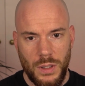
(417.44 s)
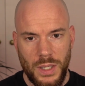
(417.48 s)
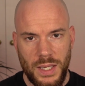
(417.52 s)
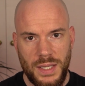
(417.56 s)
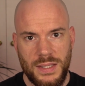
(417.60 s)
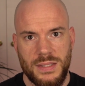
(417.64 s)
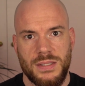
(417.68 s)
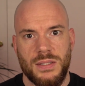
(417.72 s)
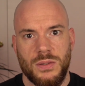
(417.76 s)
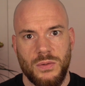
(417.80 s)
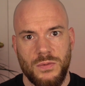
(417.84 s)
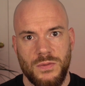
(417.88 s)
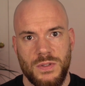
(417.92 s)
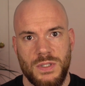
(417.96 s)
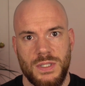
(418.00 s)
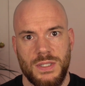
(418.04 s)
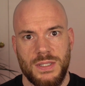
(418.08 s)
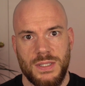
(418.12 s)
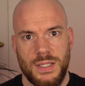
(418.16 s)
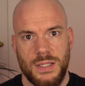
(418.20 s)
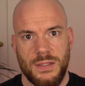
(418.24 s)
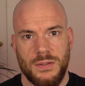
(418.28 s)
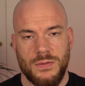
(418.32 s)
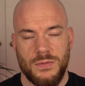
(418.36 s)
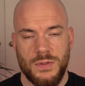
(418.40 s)
S obviously
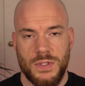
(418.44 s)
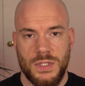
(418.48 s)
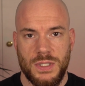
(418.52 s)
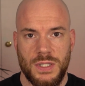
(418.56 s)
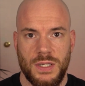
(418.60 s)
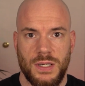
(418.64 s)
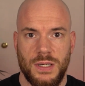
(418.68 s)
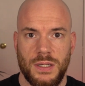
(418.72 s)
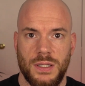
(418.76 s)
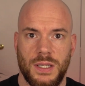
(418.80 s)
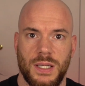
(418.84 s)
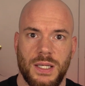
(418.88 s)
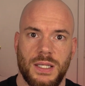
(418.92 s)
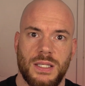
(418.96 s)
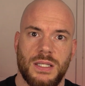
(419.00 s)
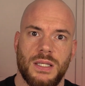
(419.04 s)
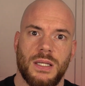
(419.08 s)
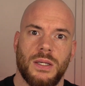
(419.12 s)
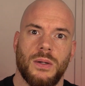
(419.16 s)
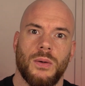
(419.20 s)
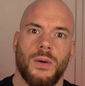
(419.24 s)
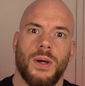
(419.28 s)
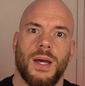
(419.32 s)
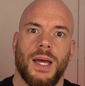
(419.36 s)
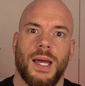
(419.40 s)
stands for start.
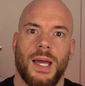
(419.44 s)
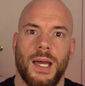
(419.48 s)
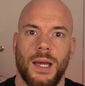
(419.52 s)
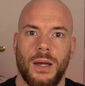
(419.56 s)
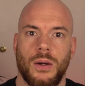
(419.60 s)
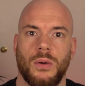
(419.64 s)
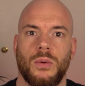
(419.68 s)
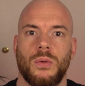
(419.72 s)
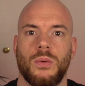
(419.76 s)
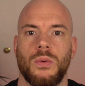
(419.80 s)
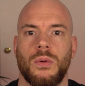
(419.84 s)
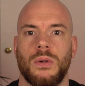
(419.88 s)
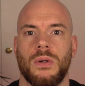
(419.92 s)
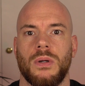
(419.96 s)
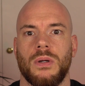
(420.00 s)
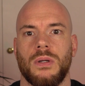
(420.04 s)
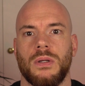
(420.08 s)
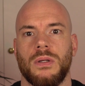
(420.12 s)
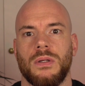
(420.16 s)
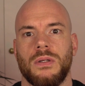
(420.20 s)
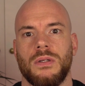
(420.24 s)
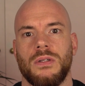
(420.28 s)
How